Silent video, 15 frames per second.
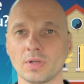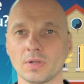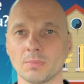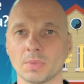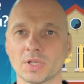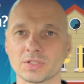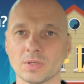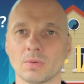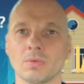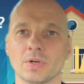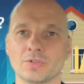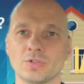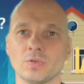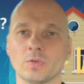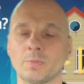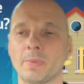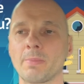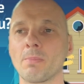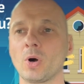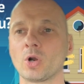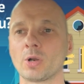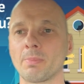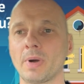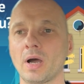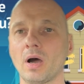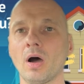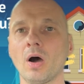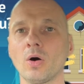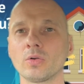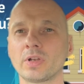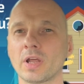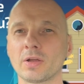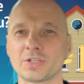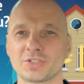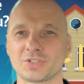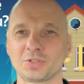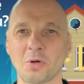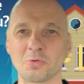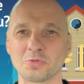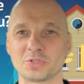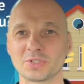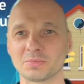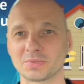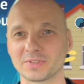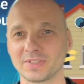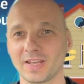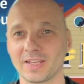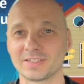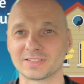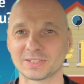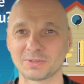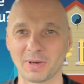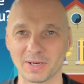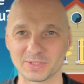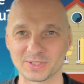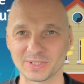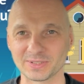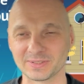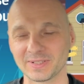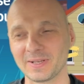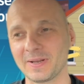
because otherwise you would be moaning about, oh, there's stone chips, there is scratches,